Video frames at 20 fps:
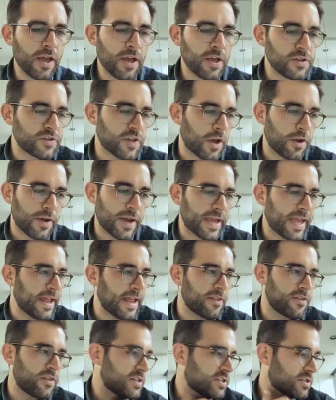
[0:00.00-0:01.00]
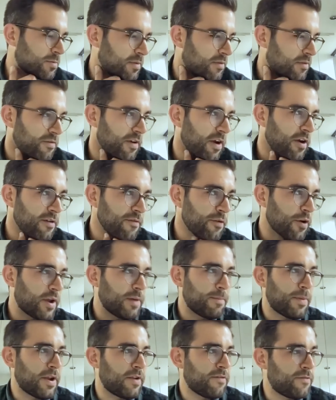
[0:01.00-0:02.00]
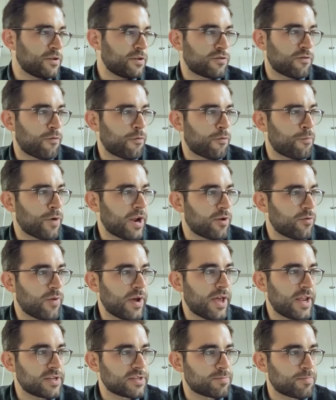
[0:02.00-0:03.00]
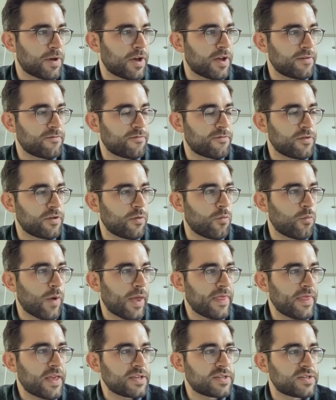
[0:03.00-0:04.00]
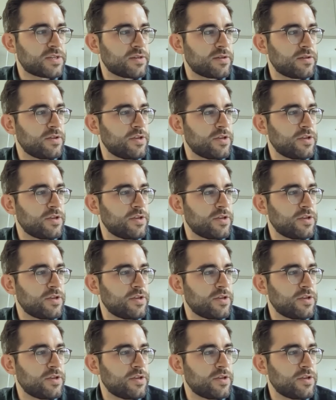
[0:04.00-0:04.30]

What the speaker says: So again, this can be very, very beneficial for brand awareness, but when there's,